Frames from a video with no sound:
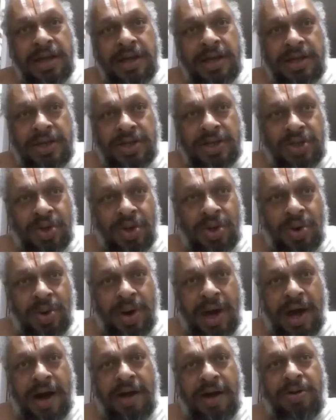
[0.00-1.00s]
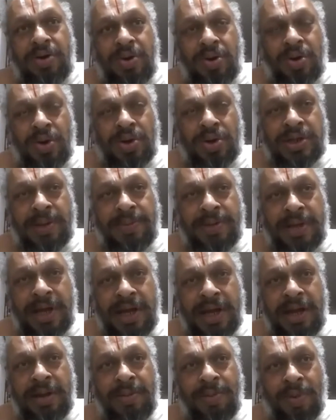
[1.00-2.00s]
So you have to know
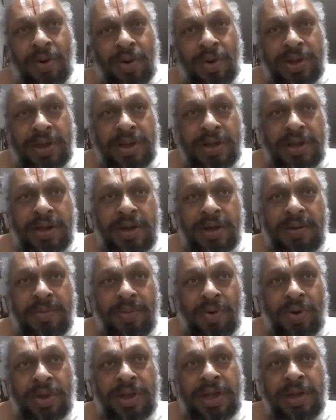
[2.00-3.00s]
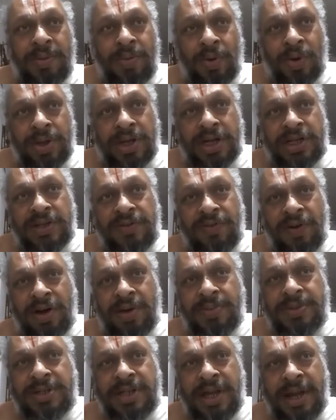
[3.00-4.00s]
something in both its
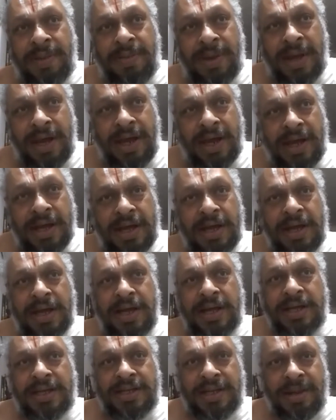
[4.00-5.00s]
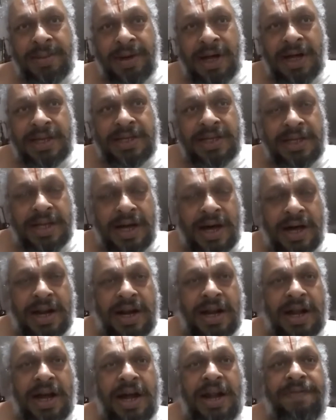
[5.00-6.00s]
forms, namely Samasa
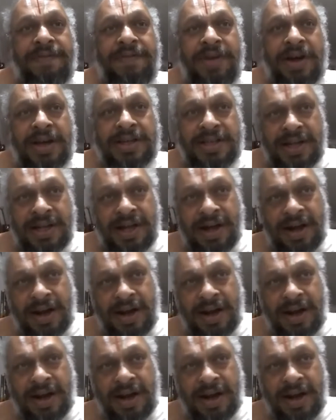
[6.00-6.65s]
Dharana and Vyasa Dharana.